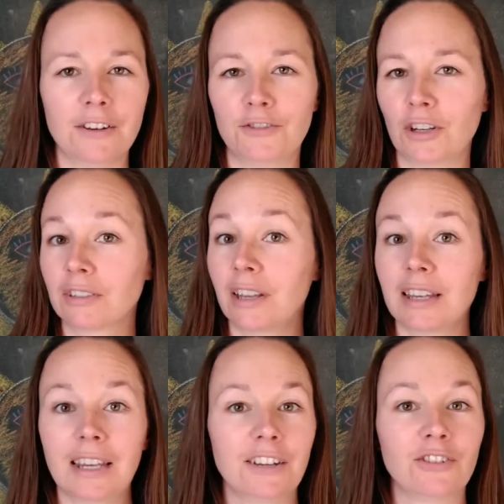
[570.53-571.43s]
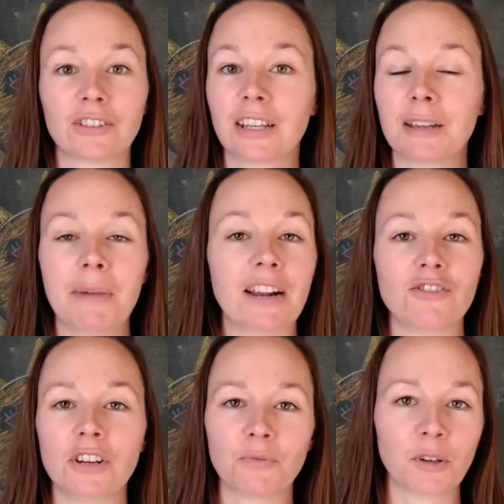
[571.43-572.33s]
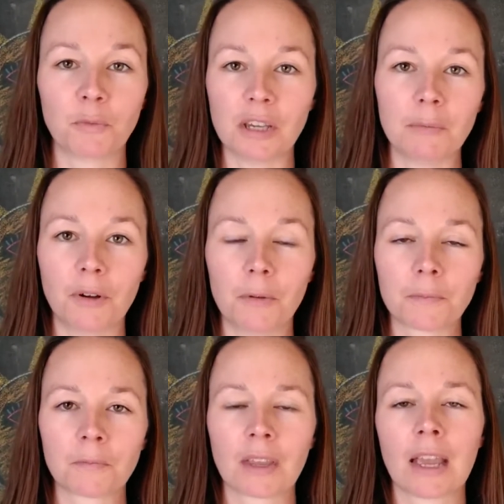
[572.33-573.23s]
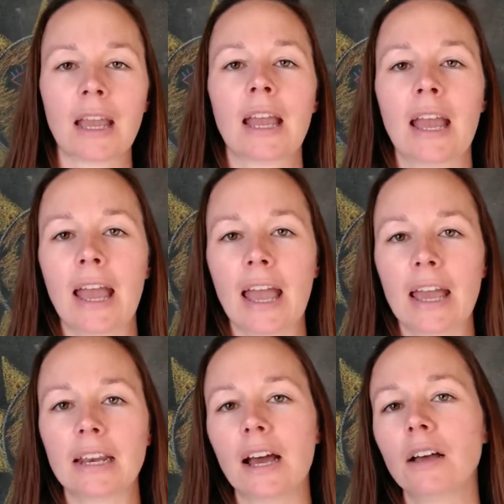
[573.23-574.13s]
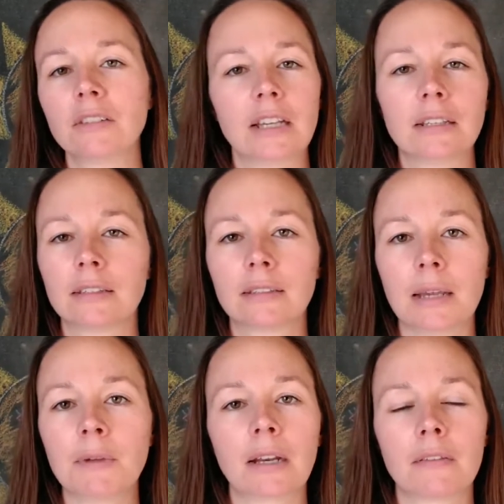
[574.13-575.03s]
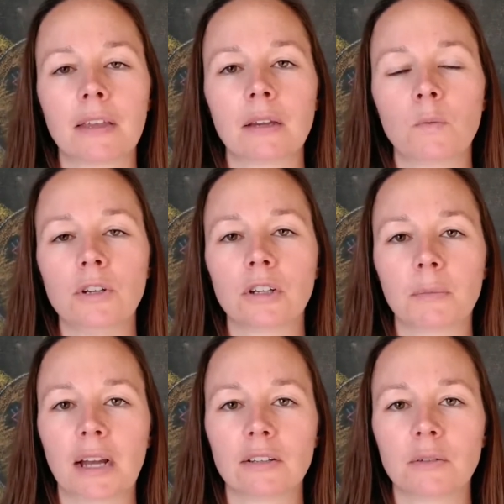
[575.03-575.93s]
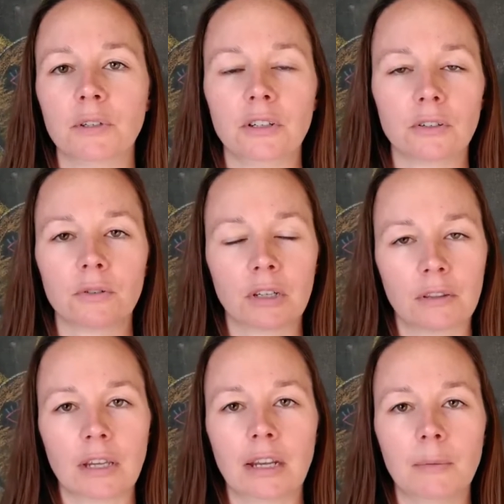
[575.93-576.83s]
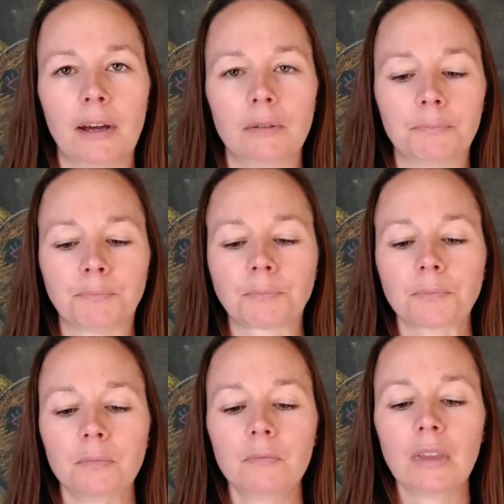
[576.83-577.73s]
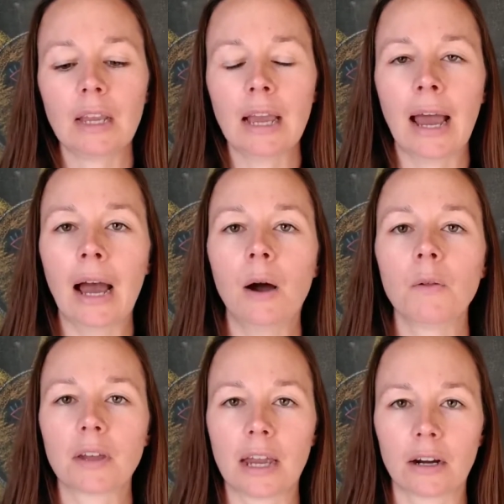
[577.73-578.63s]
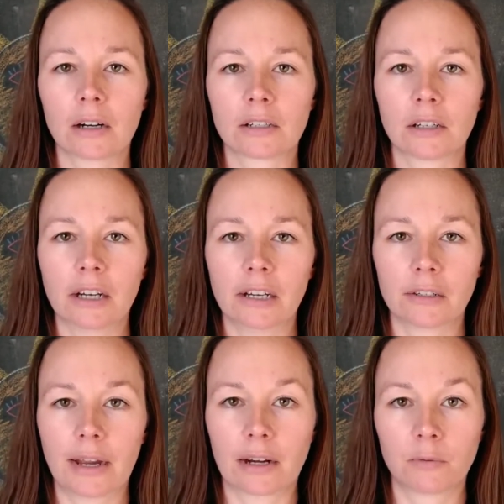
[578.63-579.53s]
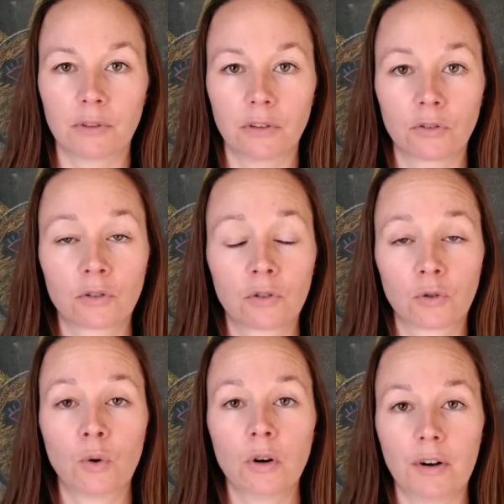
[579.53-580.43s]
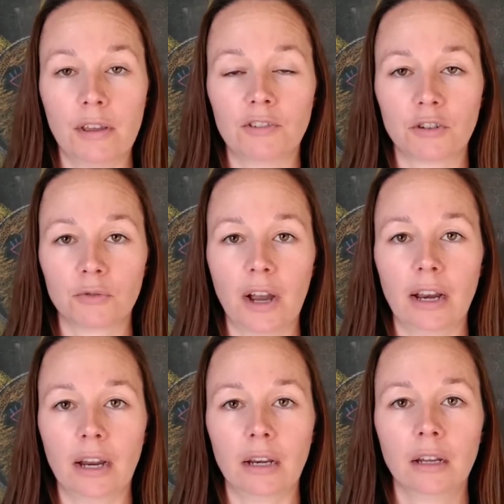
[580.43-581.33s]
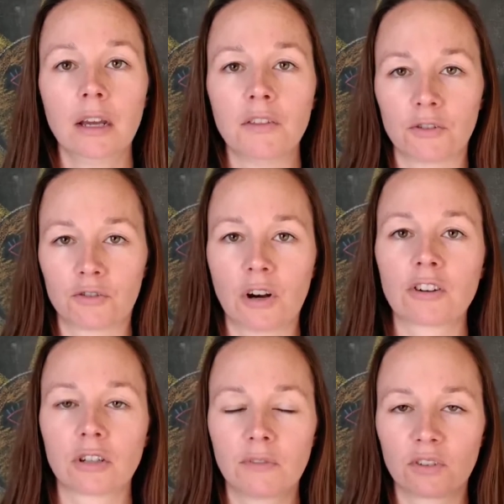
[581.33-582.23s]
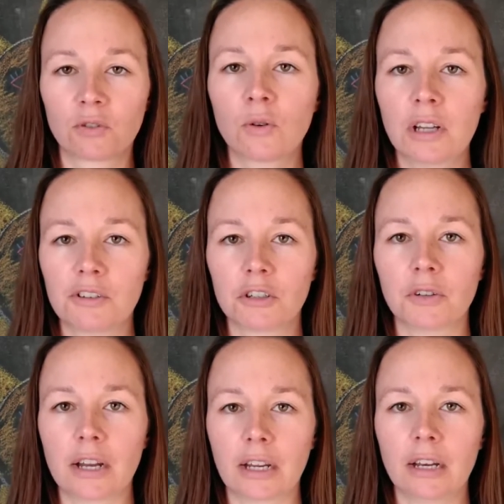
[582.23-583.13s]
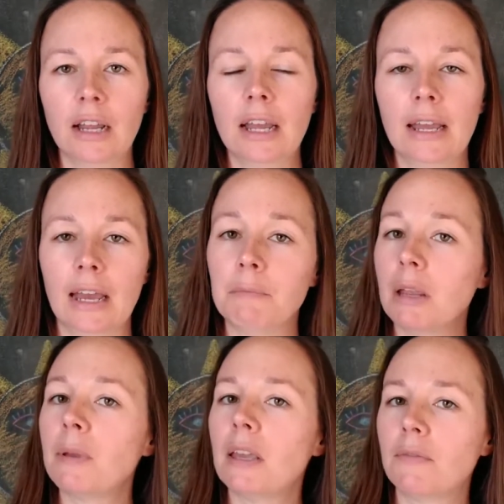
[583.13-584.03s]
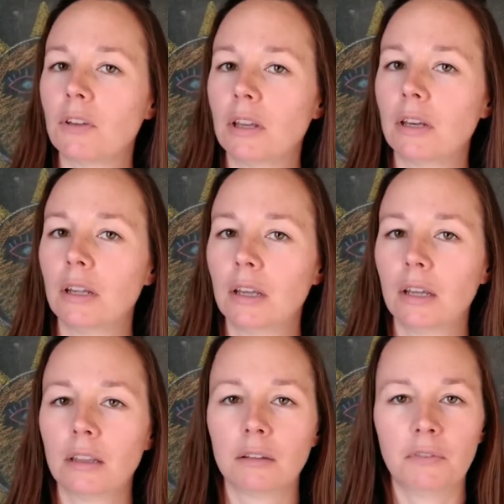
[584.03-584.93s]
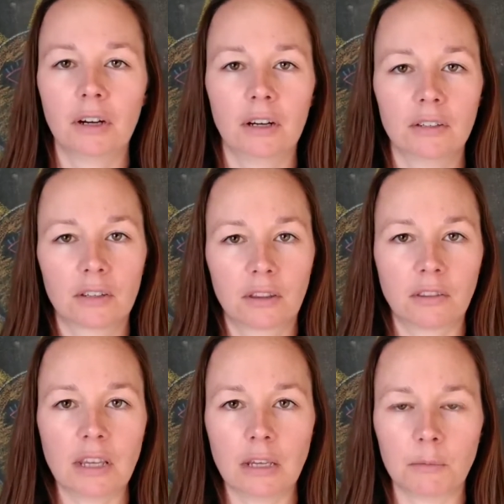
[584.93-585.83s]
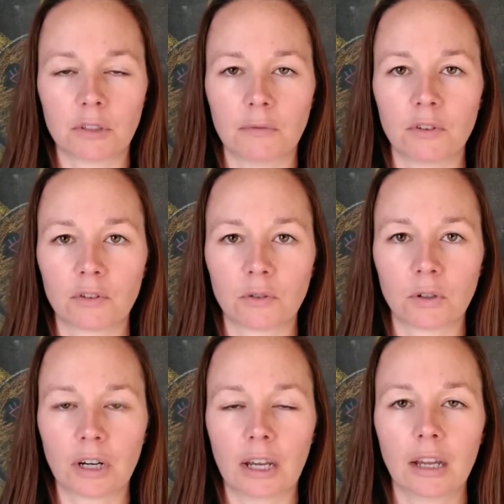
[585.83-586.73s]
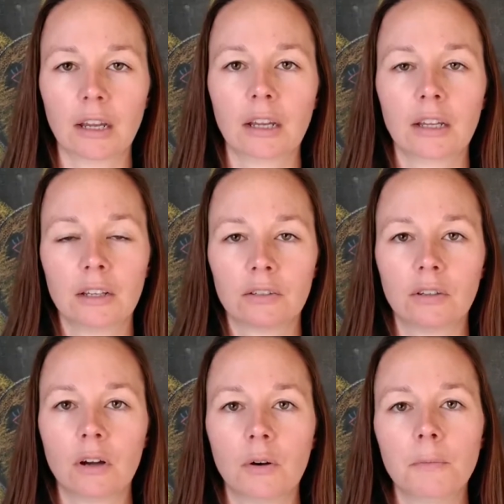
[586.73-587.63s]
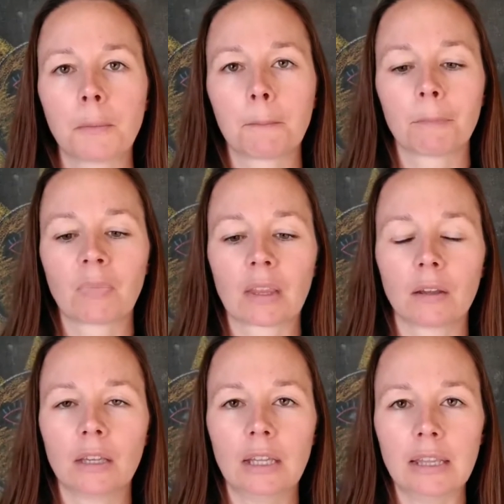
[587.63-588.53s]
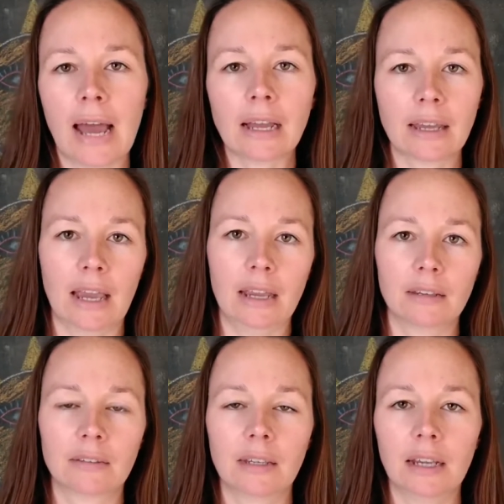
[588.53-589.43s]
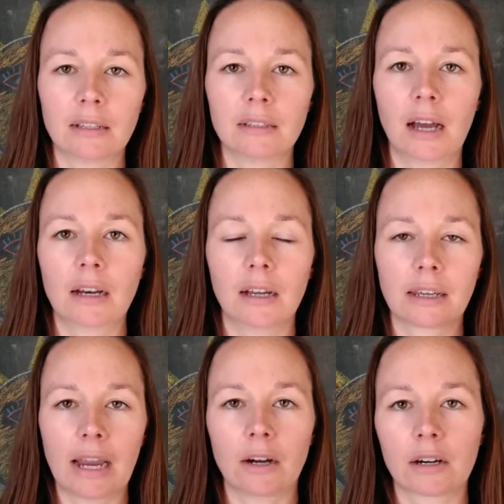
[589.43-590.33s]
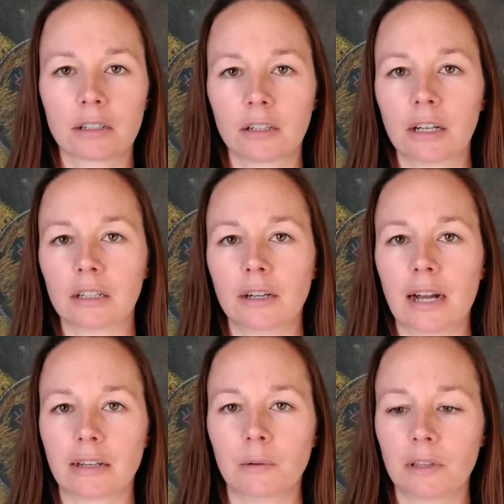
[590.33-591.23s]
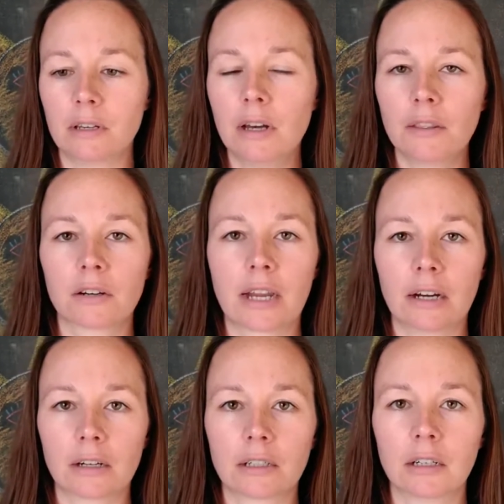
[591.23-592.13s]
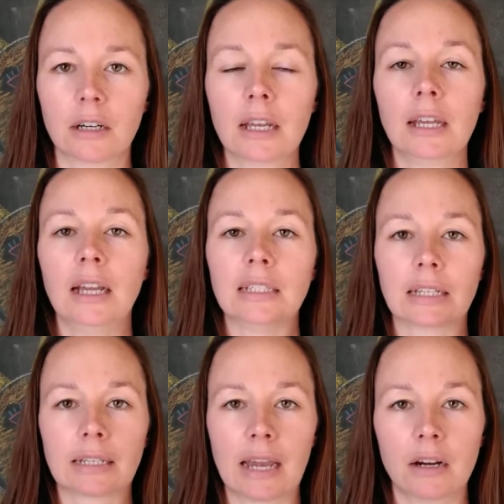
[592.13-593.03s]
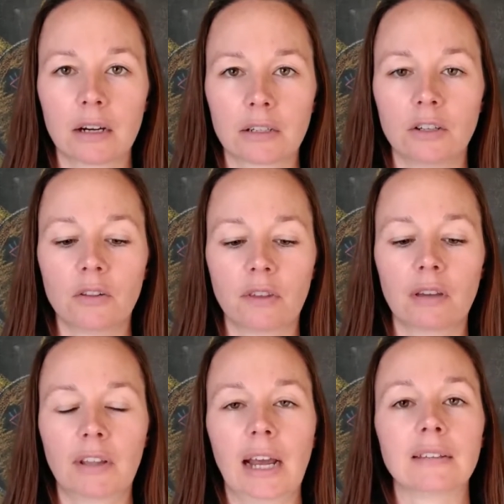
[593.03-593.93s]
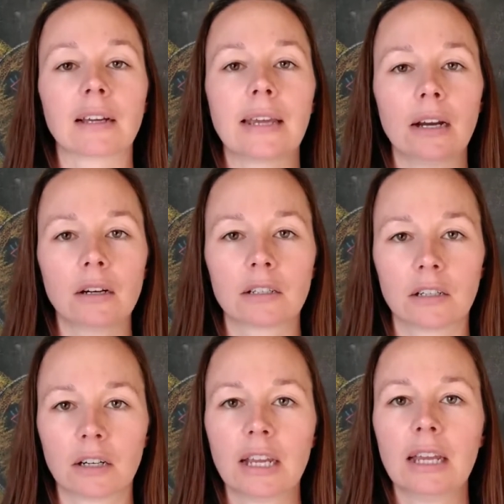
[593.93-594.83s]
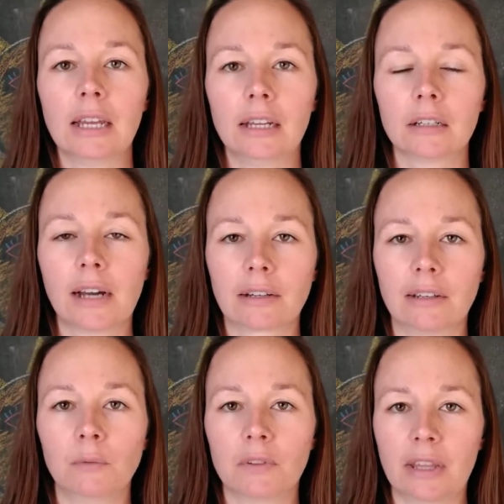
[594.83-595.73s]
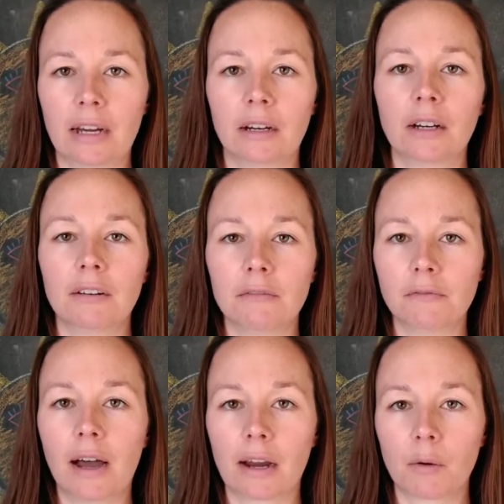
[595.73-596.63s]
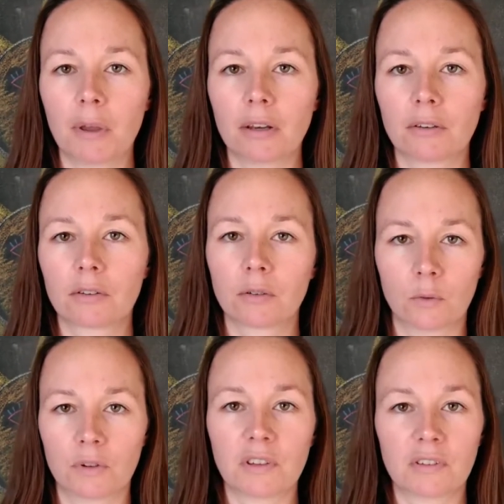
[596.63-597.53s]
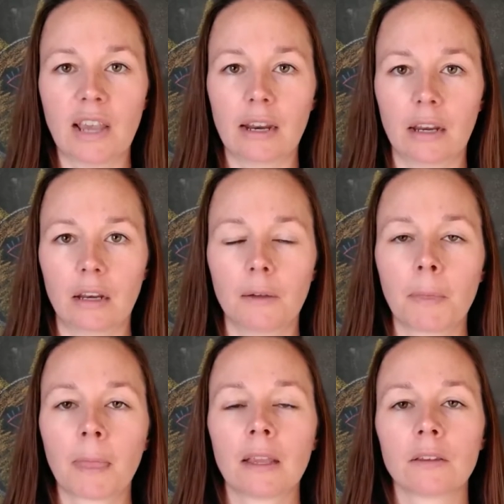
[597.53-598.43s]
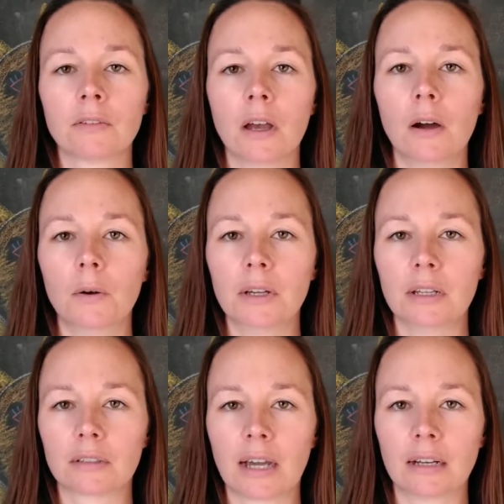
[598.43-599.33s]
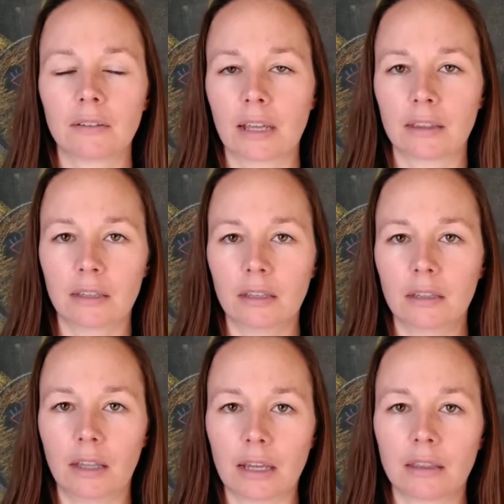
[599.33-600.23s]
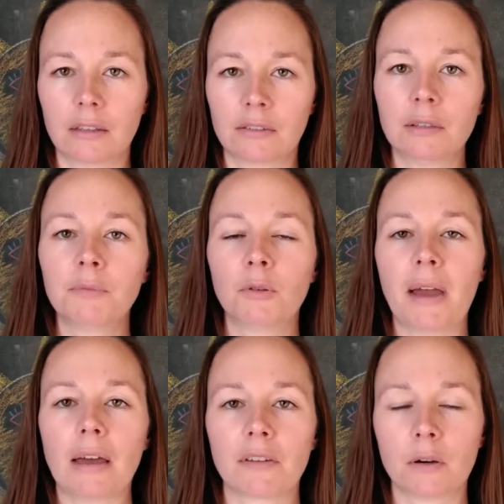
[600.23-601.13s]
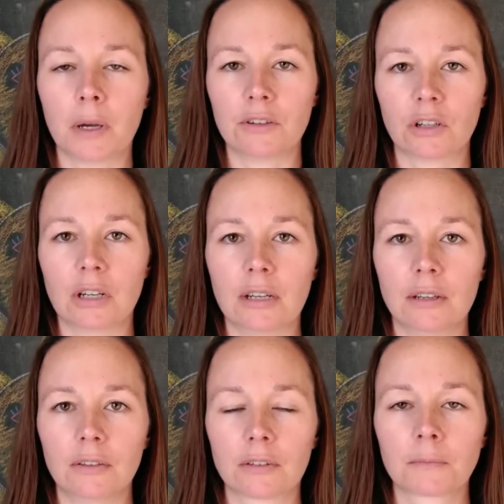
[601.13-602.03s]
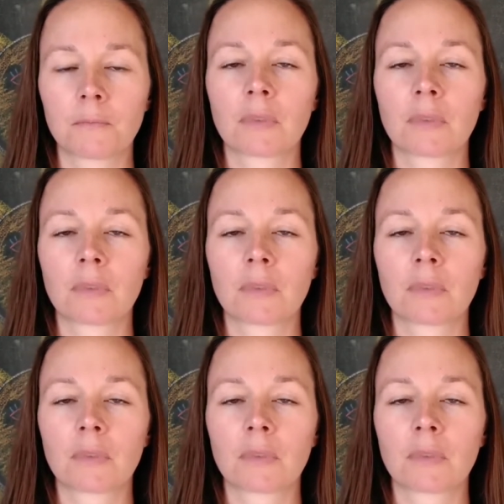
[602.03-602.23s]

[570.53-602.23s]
just like imagining real people. And also, and it's the same kind of thing when you're thinking about how the character interacts with the story that you're writing, the structure of the story that you're writing, and maybe even the various themes of the story. So in that case, it's not a character interacting with another character, it's a character, you can think of it as a character interacting with their environment or the setting. So it's kind of like the simple math equation is